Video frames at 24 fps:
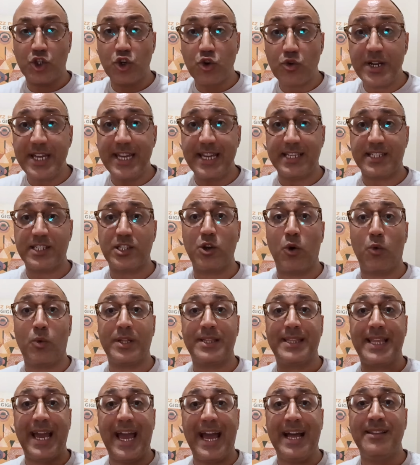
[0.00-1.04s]
trees. So
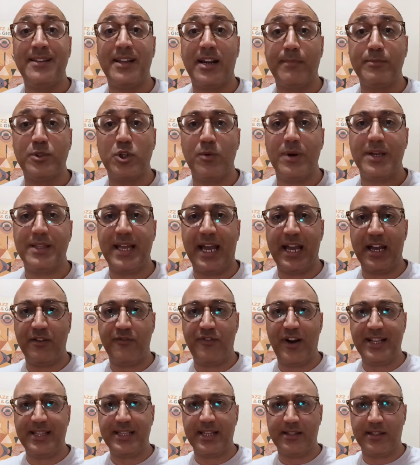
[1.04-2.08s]
what they ended up doing, they
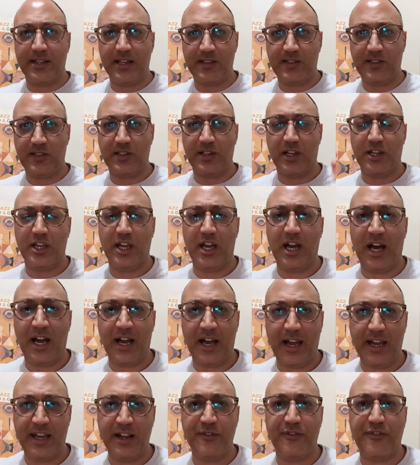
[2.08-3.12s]
invented this
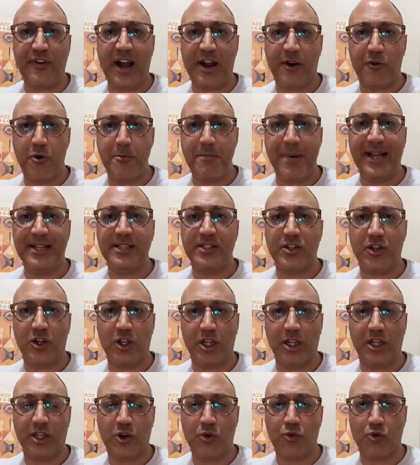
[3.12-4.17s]

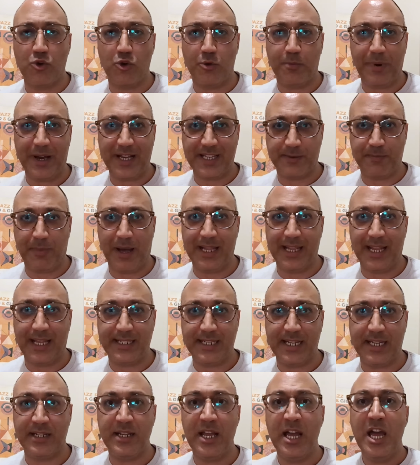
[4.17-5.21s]
environmental group,
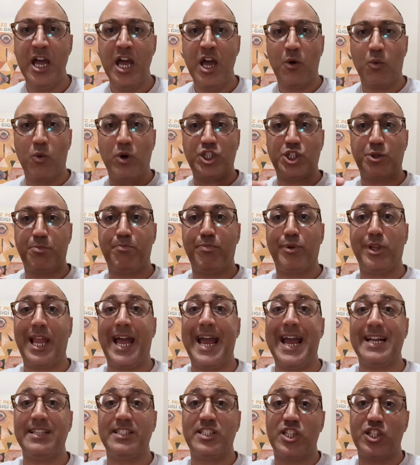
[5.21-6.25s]
Hezbollah did, which
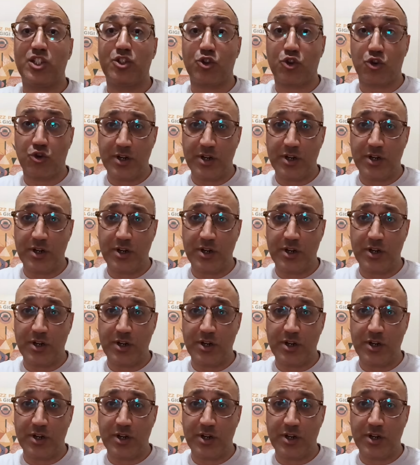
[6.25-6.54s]
plants